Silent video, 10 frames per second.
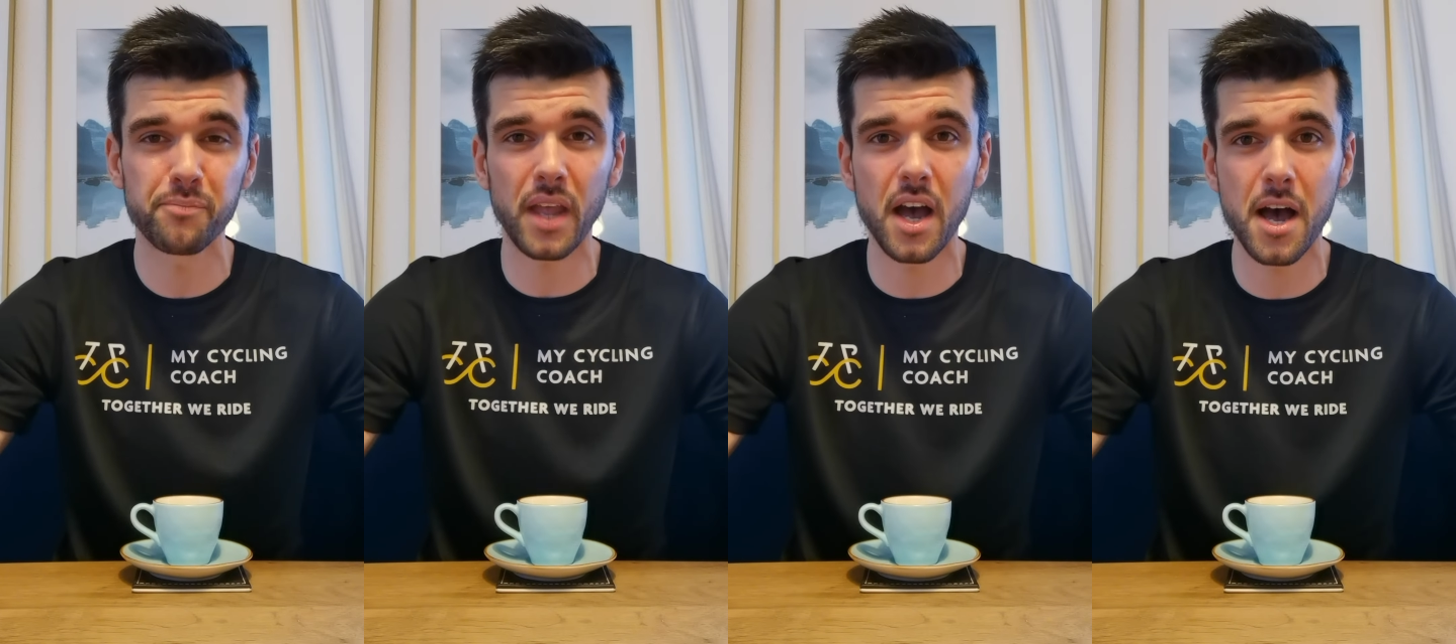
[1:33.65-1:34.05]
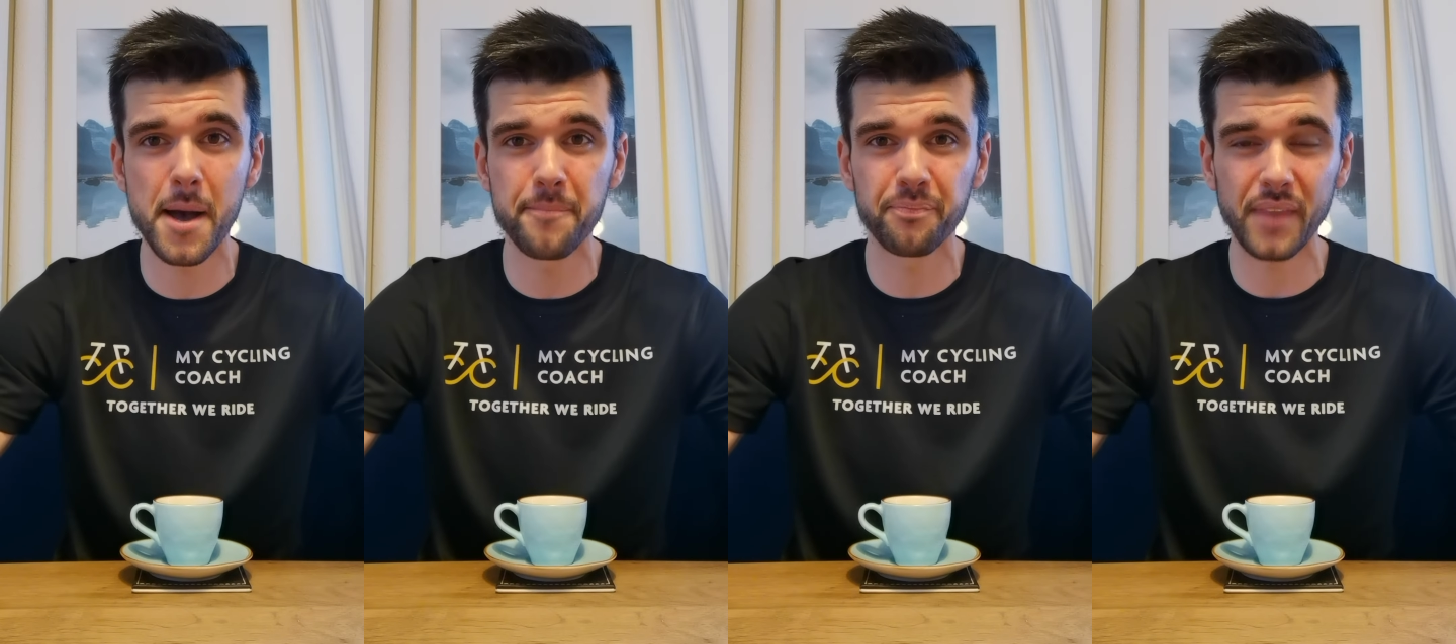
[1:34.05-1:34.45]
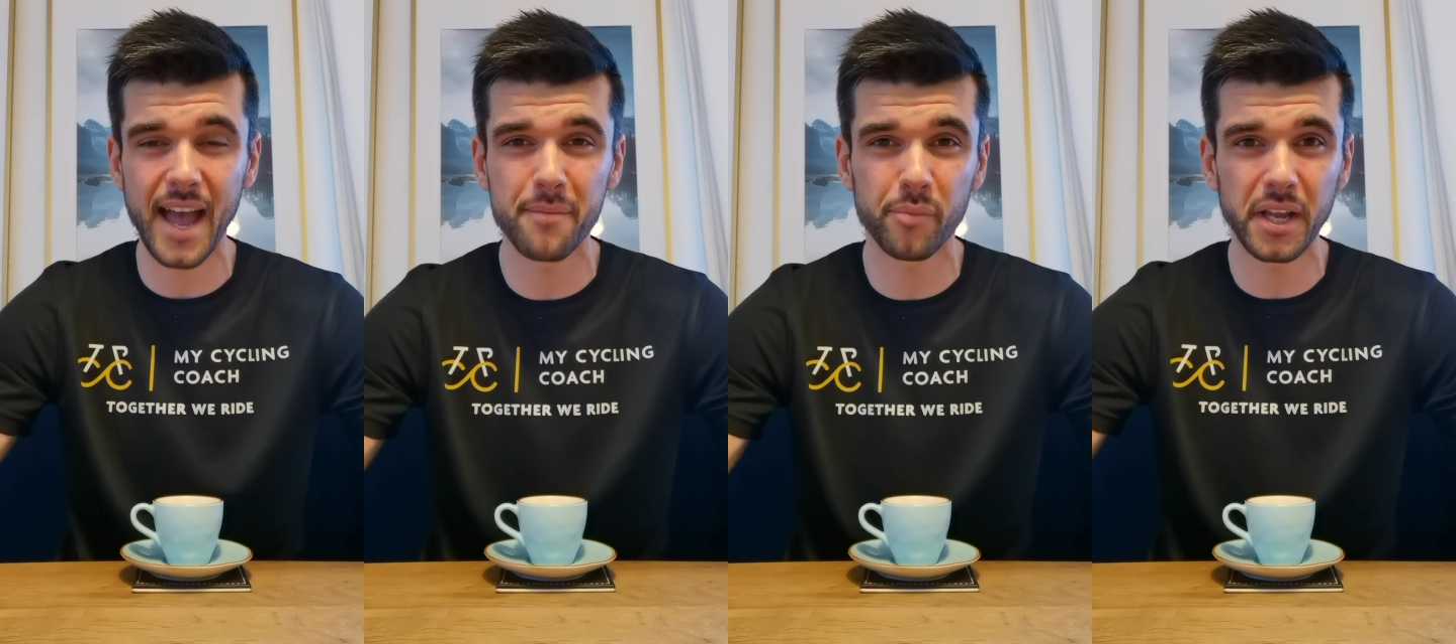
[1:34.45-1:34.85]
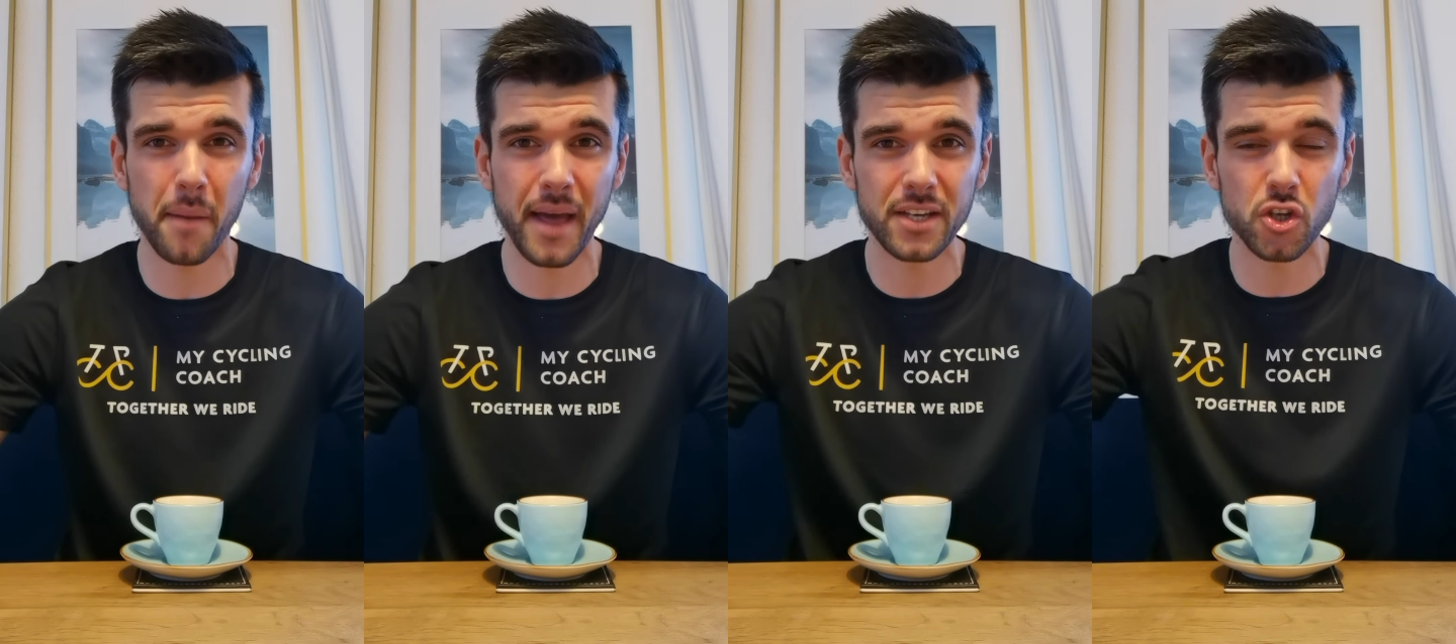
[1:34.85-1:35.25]
and bring up
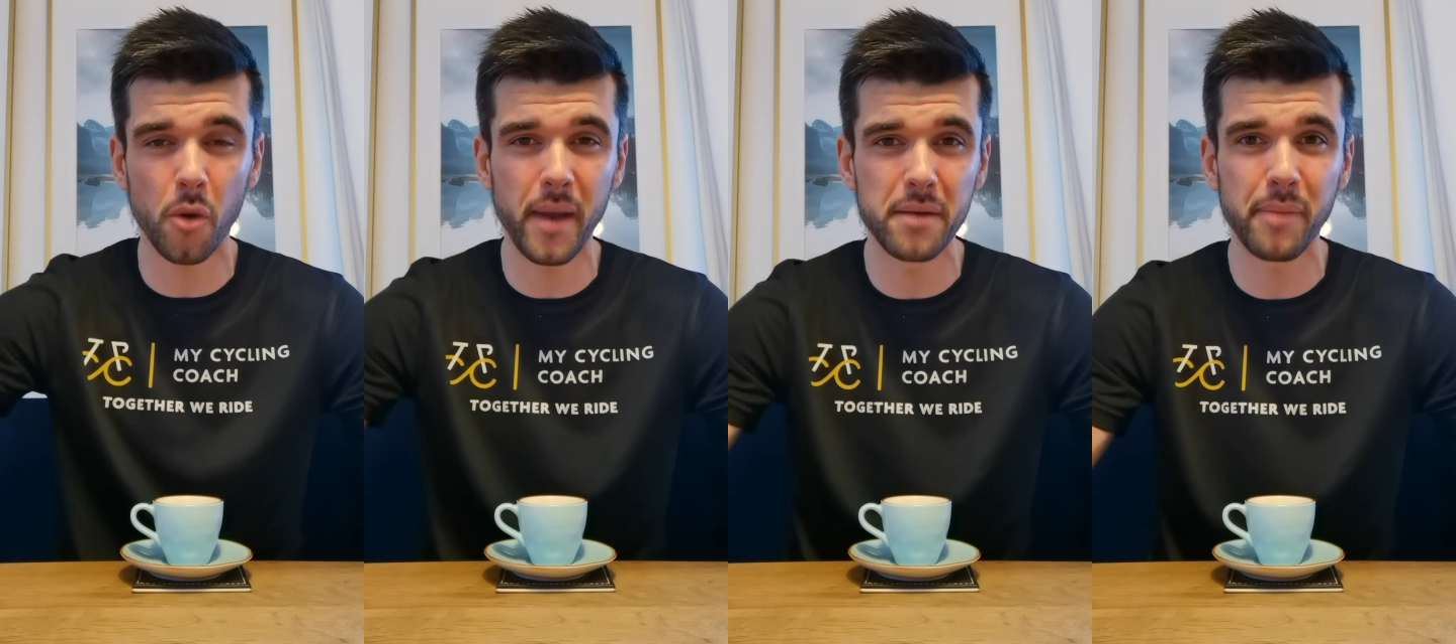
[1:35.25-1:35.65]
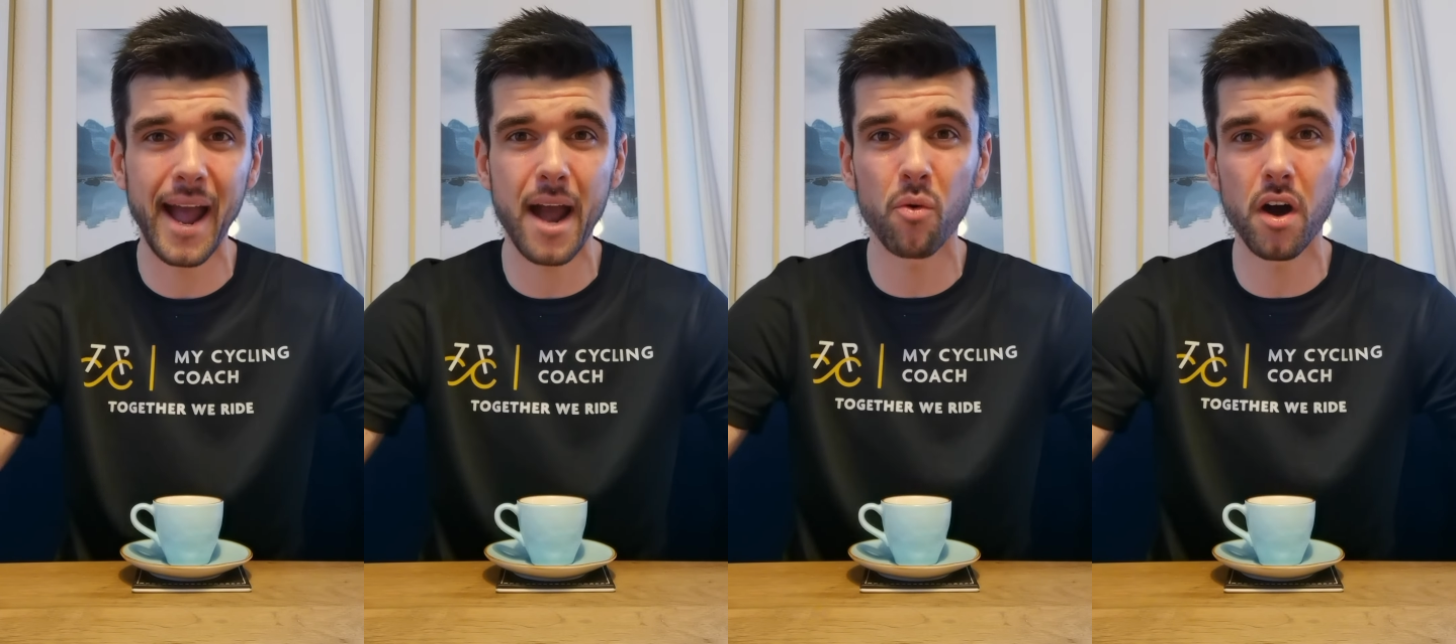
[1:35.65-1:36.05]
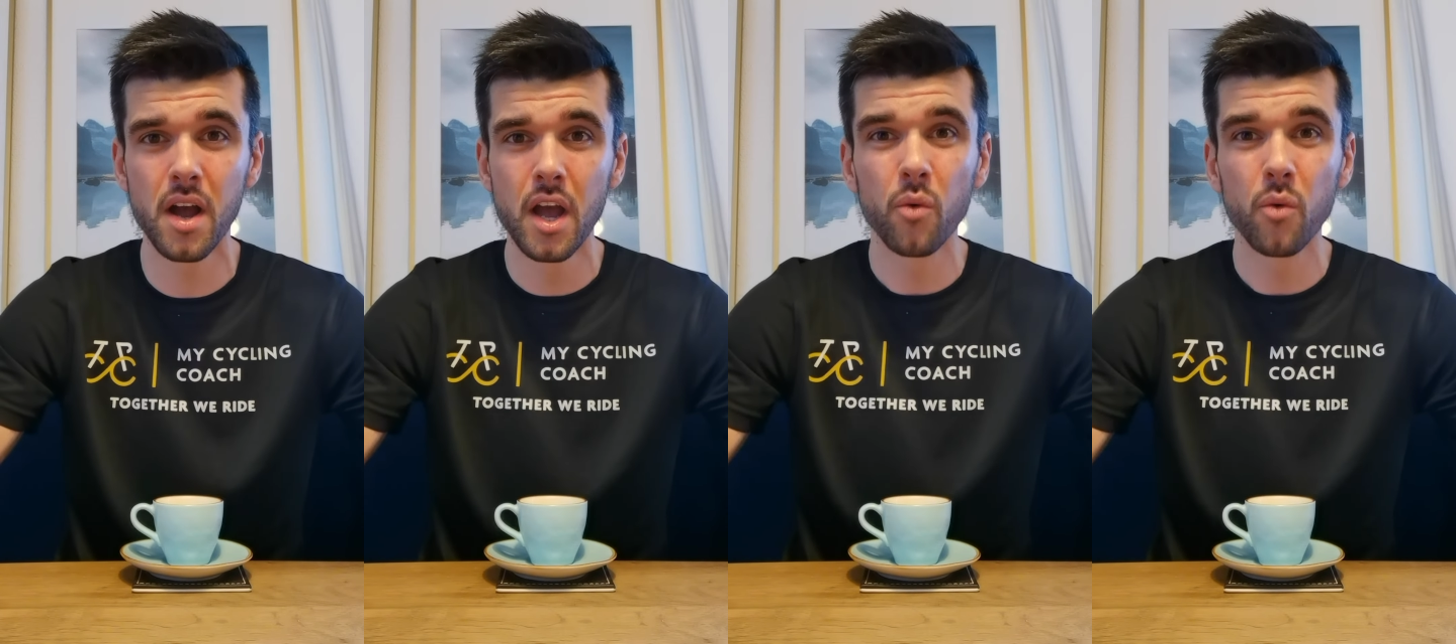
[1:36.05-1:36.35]
that top end power,